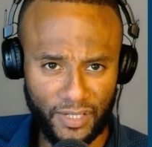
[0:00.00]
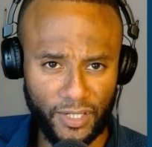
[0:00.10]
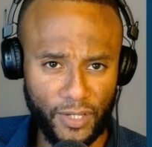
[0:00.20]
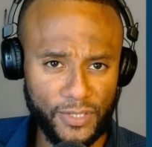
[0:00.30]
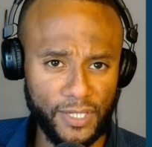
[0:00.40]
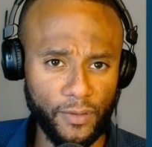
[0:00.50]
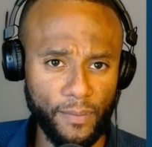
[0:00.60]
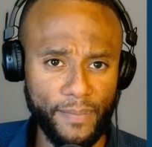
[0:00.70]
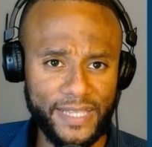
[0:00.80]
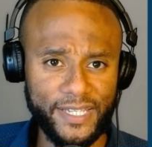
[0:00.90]

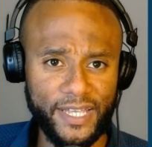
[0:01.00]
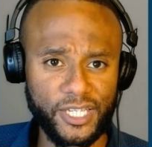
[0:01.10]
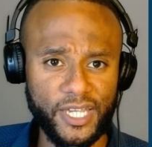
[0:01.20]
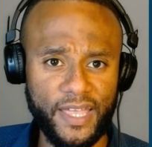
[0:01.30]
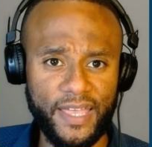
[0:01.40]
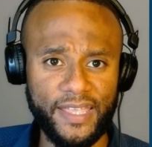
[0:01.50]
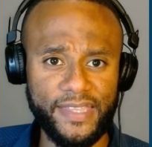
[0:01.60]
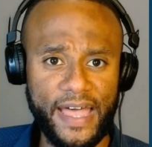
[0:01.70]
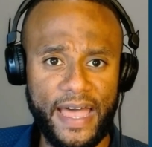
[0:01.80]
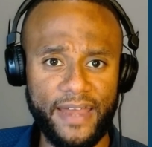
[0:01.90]
close-the-loop message
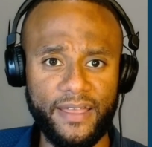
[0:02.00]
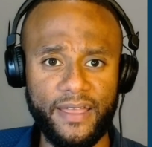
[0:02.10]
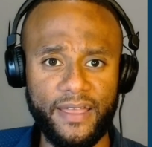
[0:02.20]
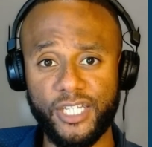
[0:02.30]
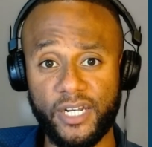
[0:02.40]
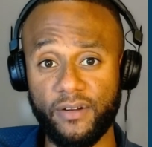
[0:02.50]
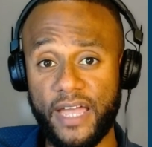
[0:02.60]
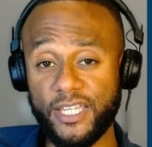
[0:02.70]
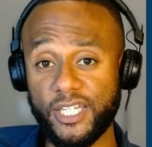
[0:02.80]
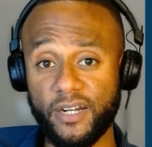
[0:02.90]
that
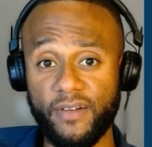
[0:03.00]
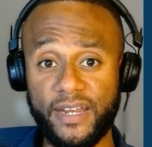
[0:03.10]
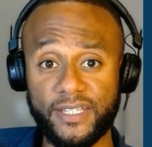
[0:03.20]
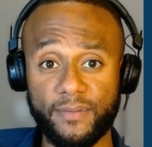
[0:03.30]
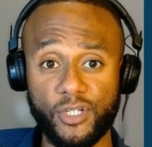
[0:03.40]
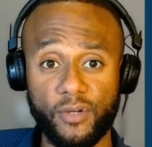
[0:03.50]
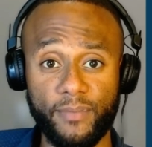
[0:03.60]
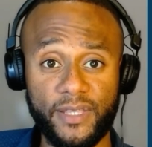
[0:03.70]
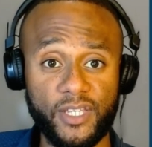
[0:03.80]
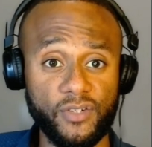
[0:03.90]
has generated some
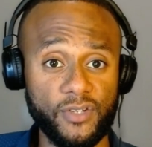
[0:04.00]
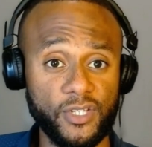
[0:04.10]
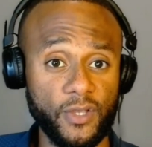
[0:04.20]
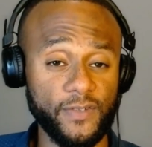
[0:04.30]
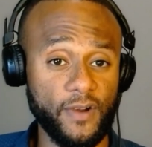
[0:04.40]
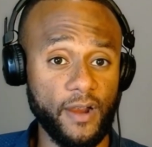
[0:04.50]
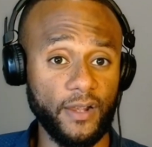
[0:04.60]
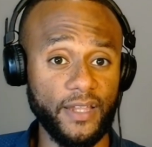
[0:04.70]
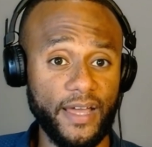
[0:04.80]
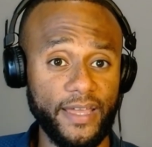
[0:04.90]
tremendous results for our
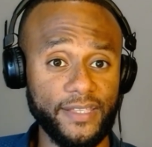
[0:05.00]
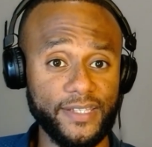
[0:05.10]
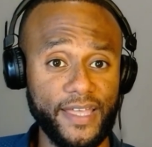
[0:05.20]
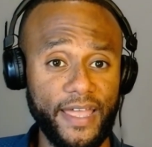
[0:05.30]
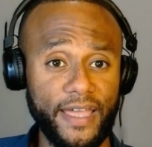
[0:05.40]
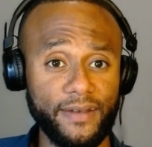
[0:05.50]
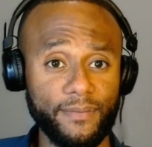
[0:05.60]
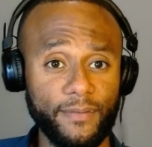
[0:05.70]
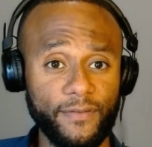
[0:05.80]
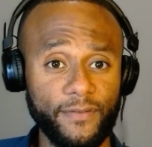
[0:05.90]
clients.
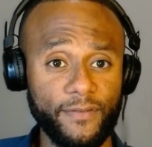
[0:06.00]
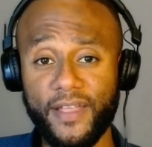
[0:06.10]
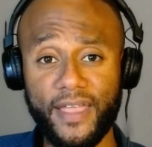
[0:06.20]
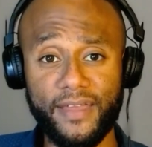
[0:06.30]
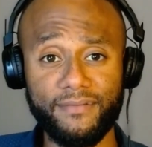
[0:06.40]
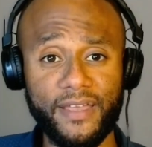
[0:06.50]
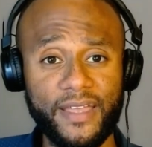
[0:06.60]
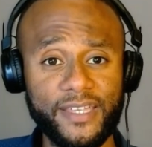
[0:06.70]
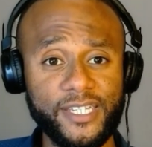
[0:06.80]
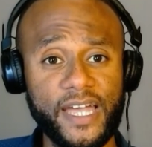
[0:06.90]
And before I forget,
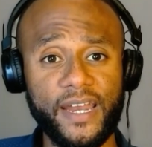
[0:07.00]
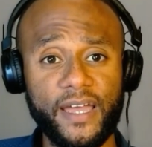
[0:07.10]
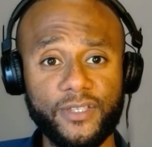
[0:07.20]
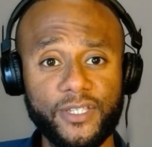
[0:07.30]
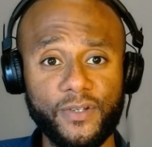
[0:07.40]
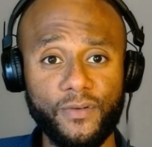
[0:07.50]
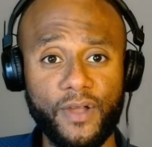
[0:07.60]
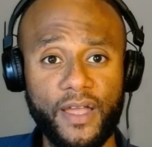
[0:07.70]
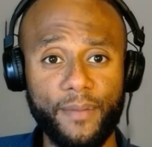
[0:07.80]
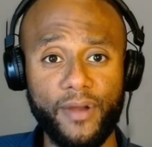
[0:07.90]
shout out to
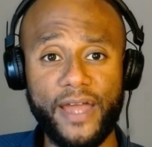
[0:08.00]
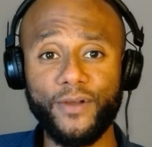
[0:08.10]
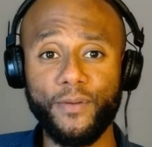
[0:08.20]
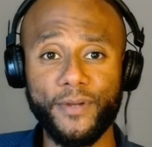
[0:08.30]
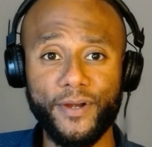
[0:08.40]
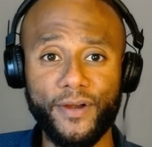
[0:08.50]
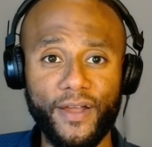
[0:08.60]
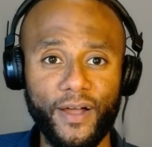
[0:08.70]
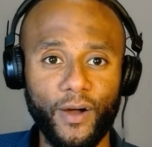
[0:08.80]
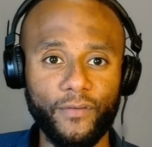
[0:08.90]
Brad Hubner
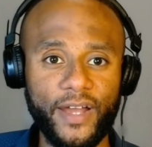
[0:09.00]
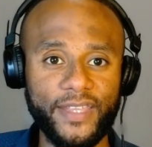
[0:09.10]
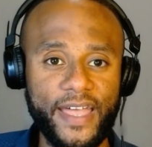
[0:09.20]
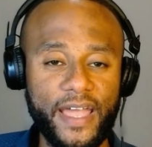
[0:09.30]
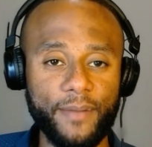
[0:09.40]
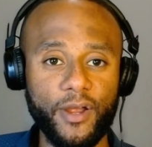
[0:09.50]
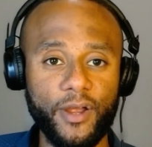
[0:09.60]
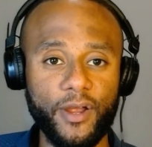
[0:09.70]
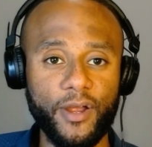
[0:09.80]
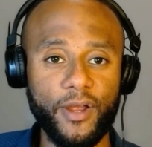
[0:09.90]
over at the Hammer and
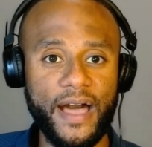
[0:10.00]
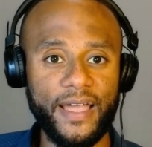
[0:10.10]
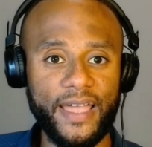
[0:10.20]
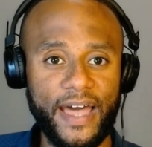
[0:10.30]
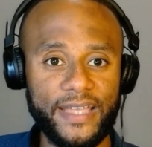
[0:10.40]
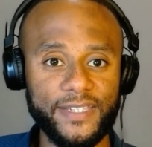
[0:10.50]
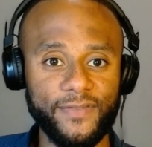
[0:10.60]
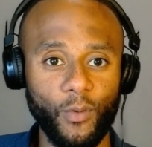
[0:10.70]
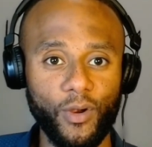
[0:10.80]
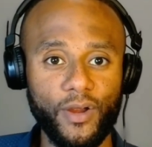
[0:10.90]
Grind podcast
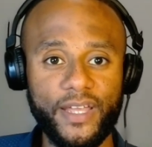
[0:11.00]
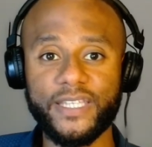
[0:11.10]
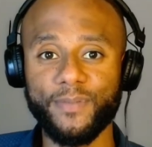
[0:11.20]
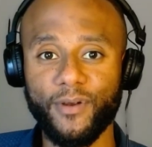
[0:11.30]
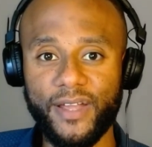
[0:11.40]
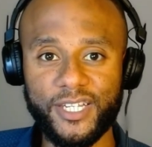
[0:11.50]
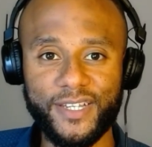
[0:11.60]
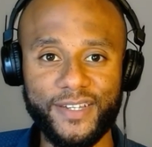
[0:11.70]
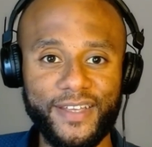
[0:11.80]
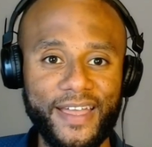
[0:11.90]
for
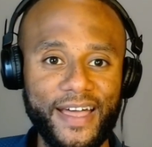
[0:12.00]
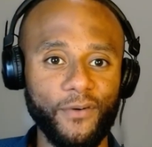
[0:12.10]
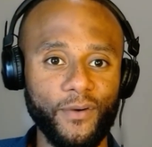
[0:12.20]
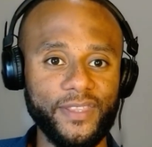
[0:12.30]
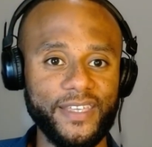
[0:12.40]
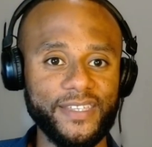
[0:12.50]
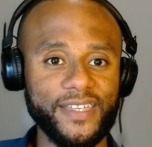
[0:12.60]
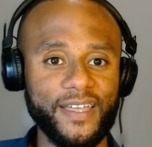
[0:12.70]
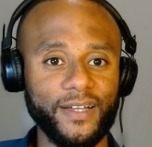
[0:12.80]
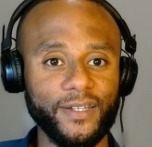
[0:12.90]
inspiration for this
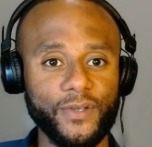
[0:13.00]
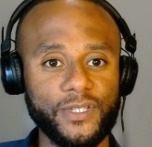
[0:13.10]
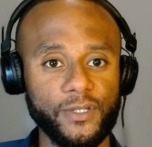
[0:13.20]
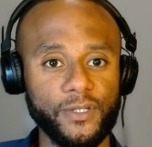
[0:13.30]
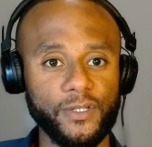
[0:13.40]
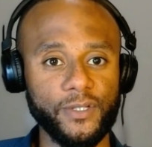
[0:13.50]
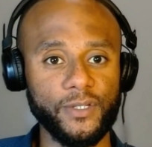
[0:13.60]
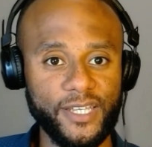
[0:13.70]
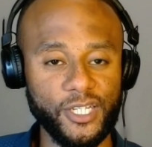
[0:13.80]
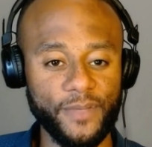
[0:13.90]
close-the-loop
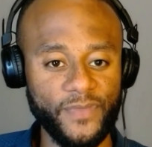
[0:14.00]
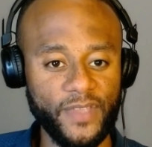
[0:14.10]
message.